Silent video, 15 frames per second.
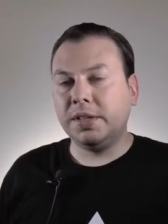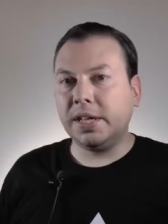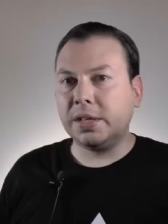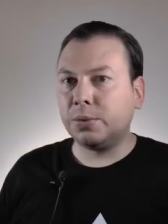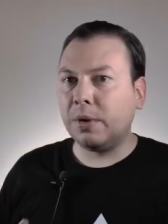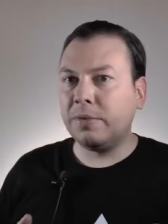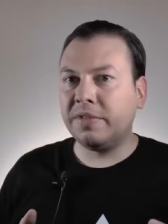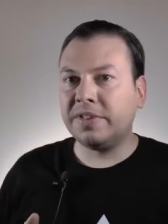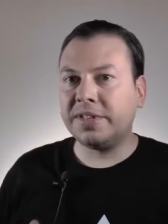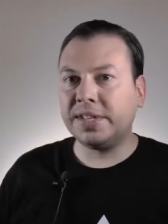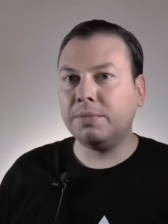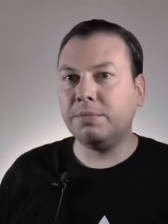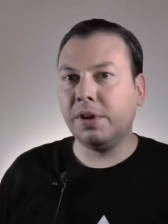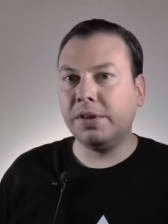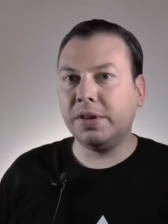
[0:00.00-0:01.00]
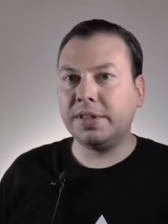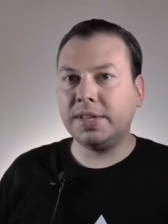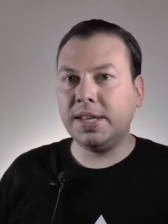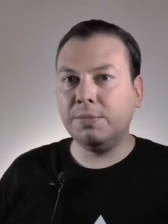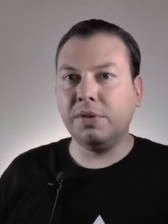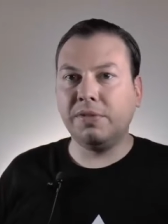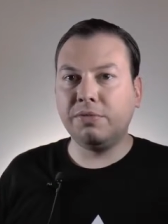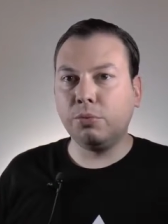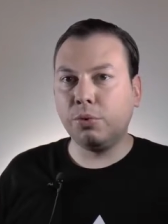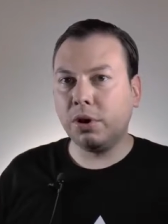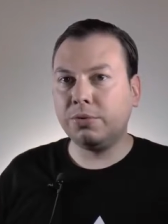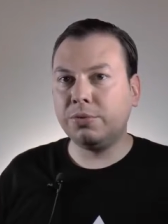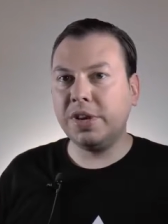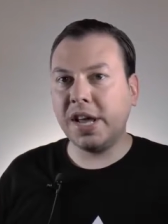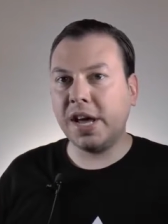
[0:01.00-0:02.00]
That's why we've assembled a team of
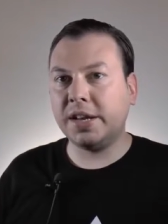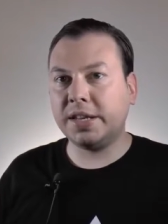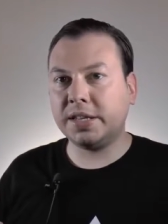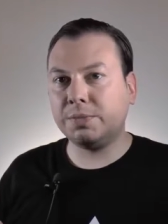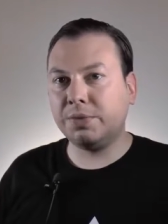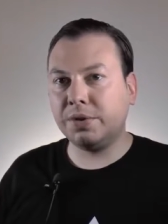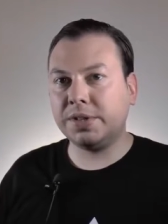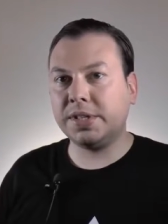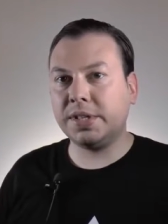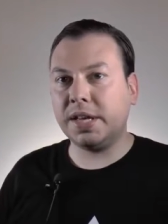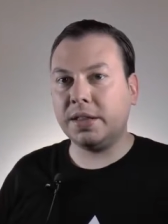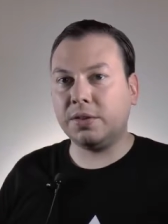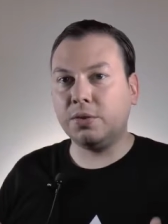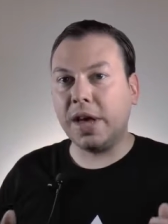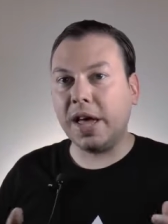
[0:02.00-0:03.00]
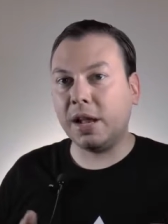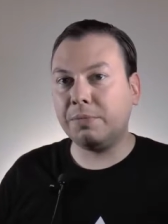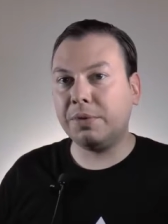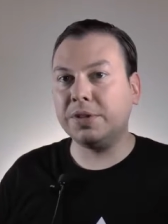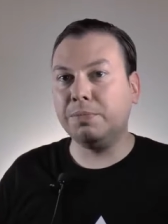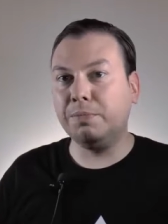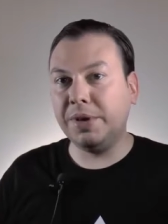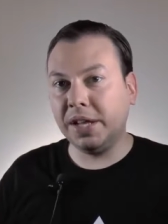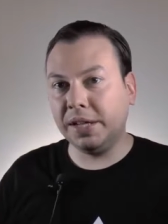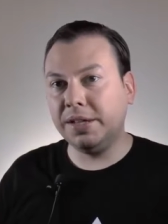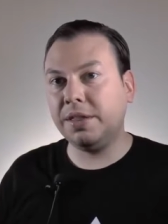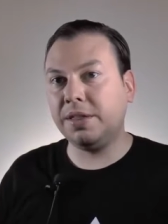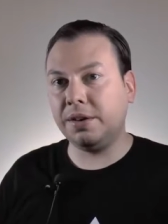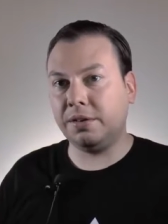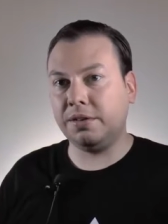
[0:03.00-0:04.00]
world-renowned experts to help us build
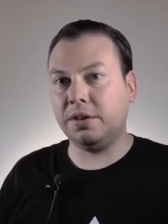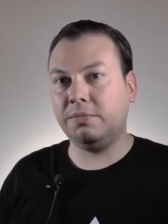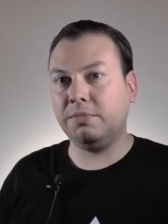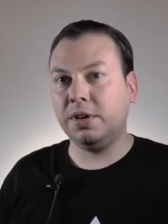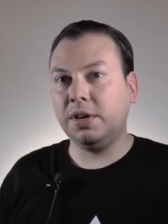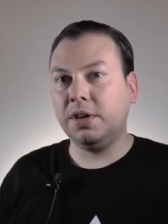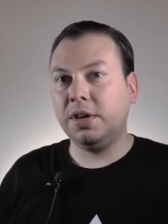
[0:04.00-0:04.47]
Ethereum,